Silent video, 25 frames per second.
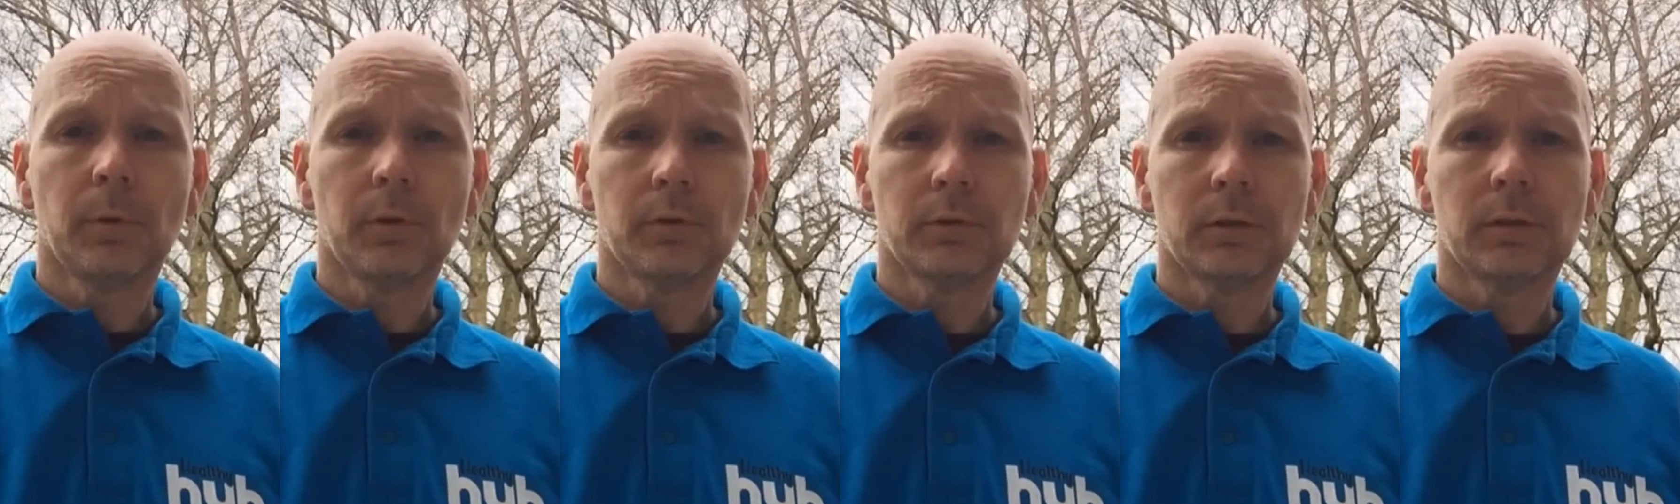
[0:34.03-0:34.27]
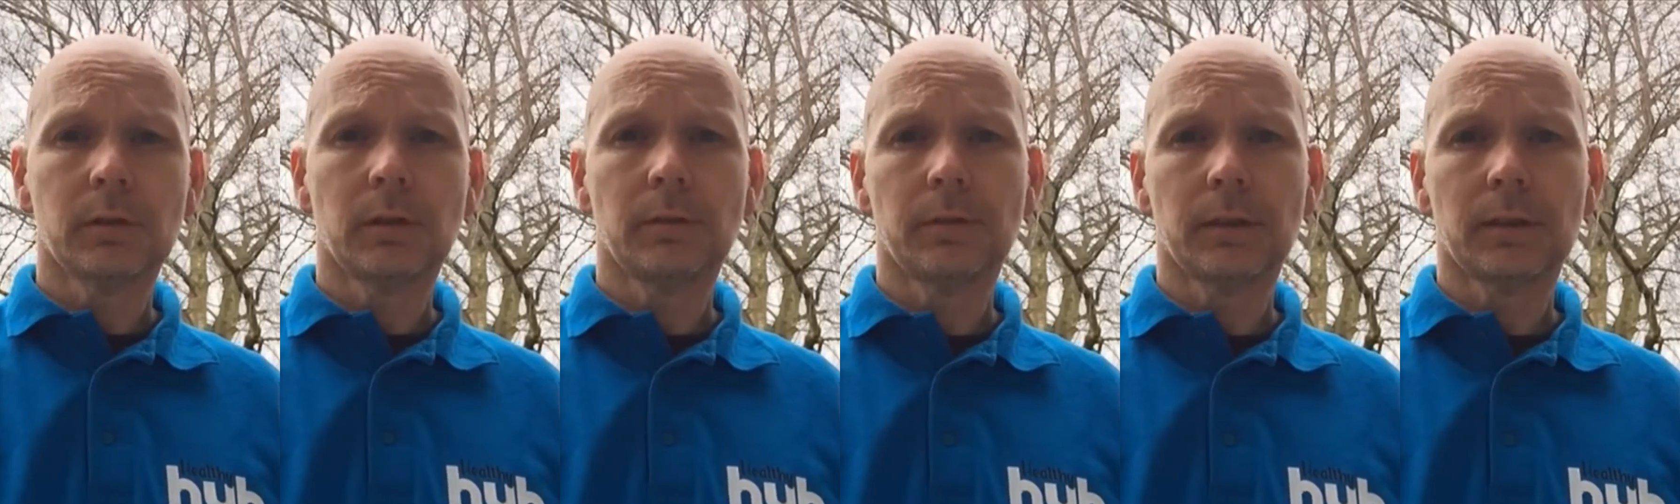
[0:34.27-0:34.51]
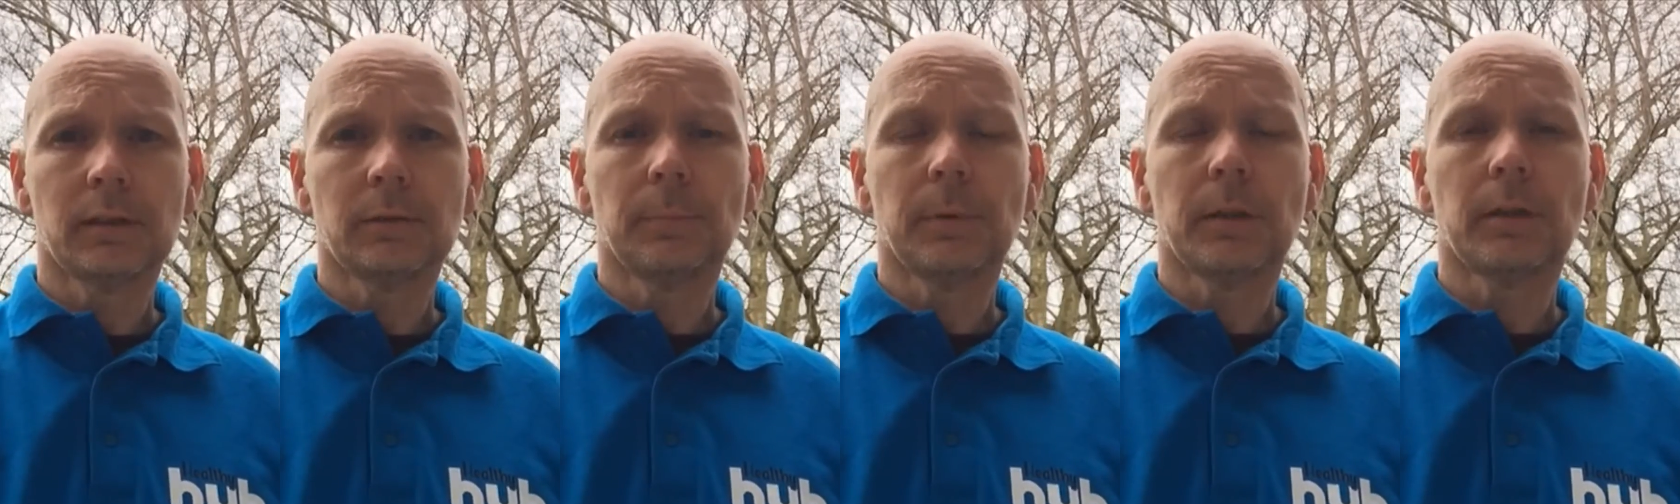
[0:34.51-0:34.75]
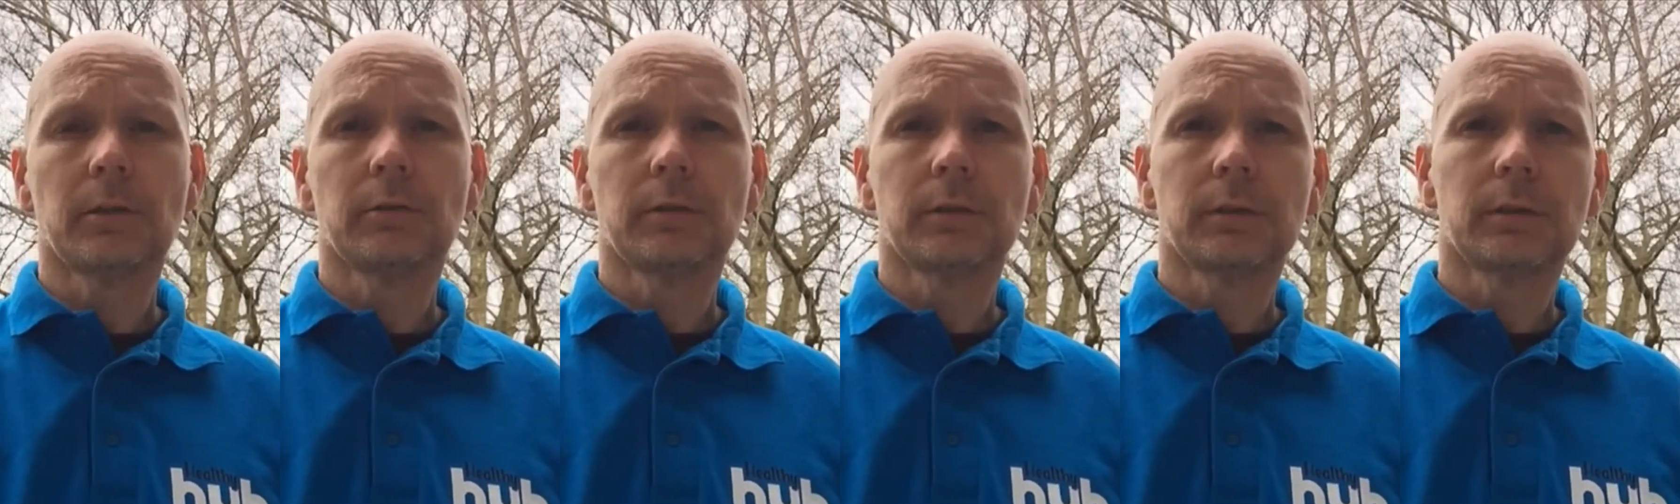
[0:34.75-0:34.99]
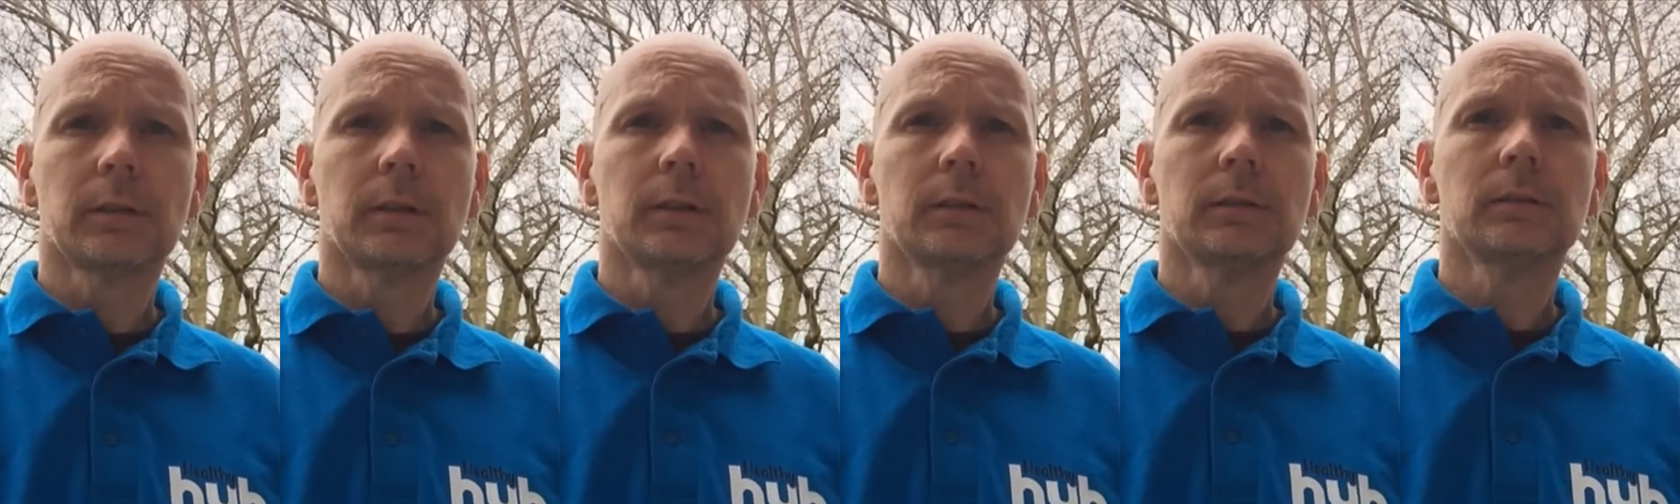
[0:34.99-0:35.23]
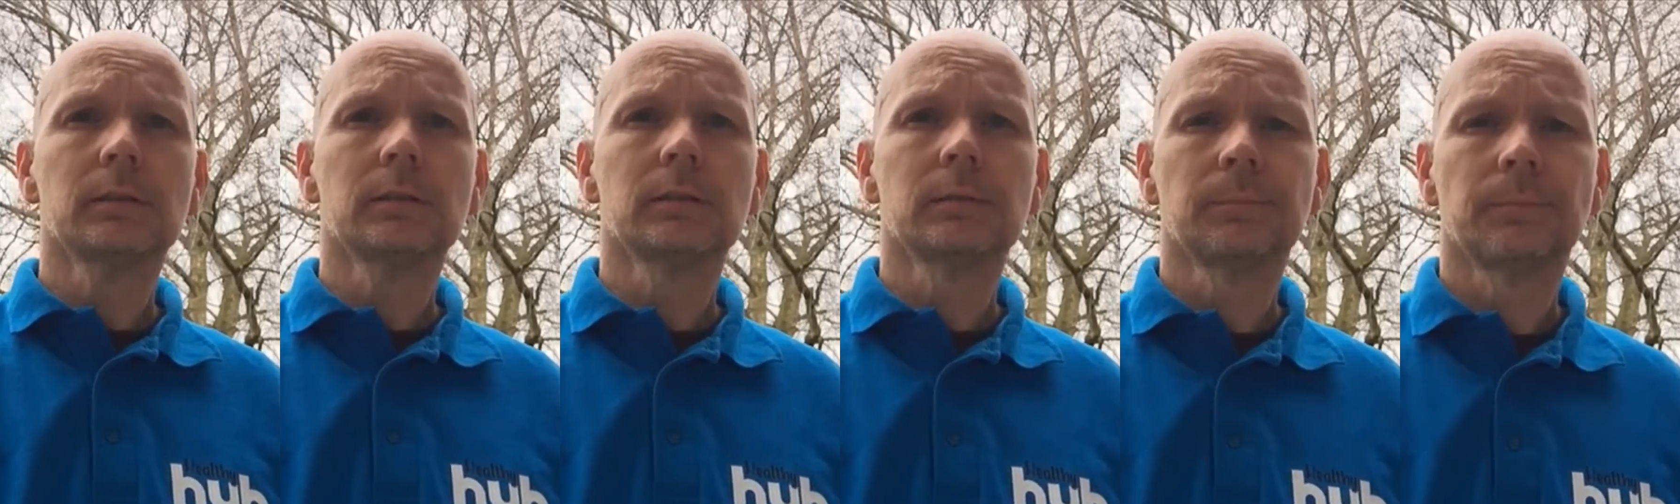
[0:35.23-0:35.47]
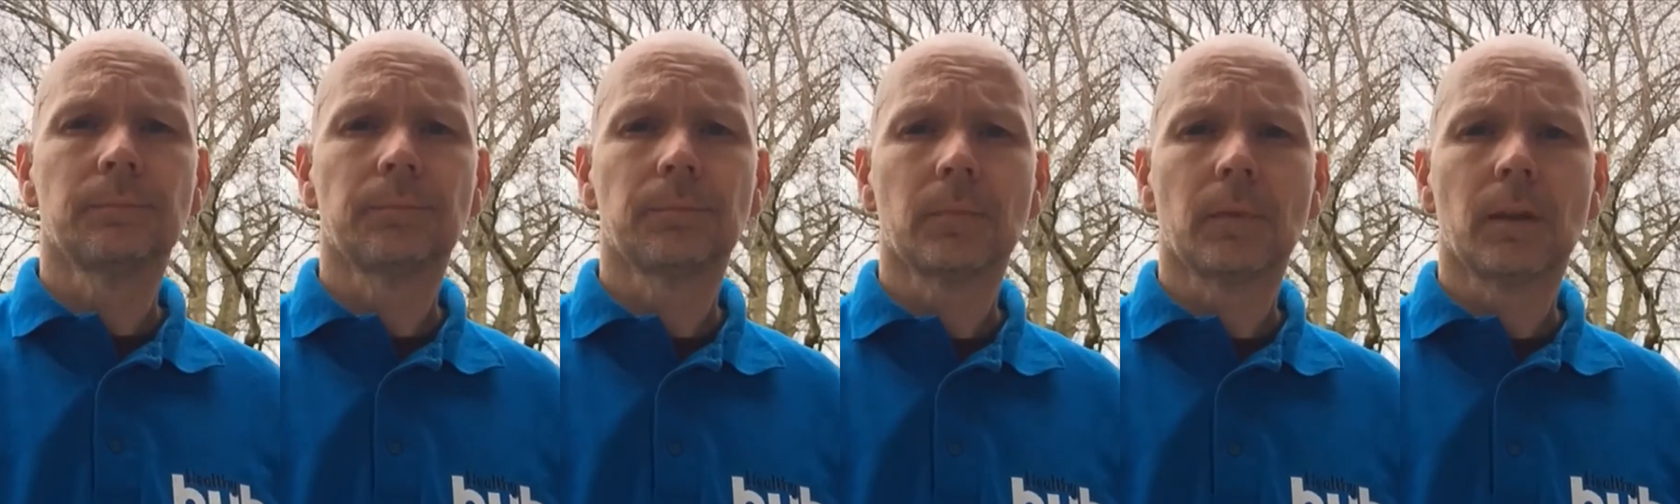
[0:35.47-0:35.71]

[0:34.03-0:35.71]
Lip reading: positive experiences,